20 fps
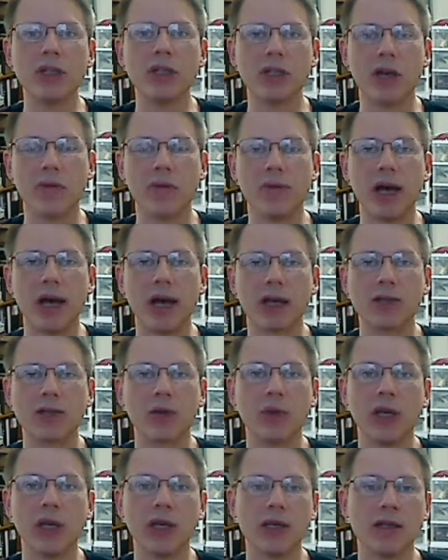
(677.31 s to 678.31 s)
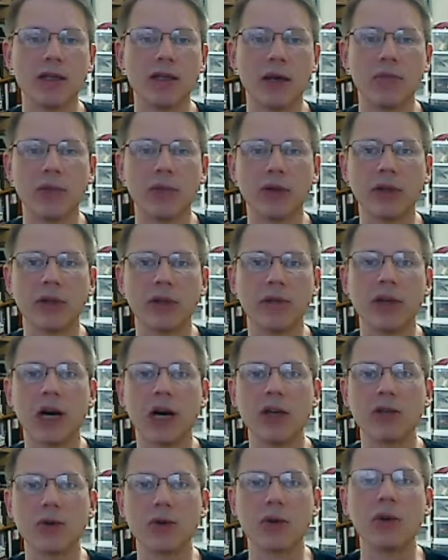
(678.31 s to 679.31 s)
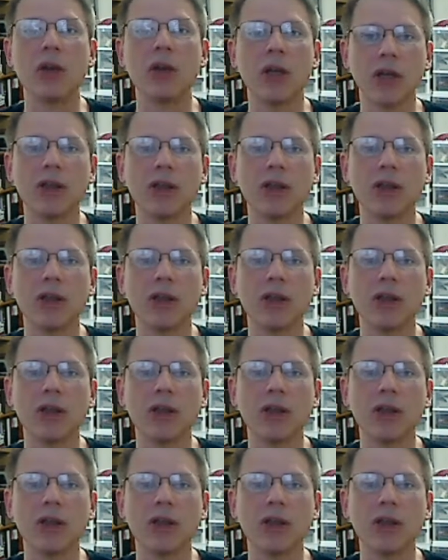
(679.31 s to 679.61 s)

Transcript: to come back so we can assemble the module,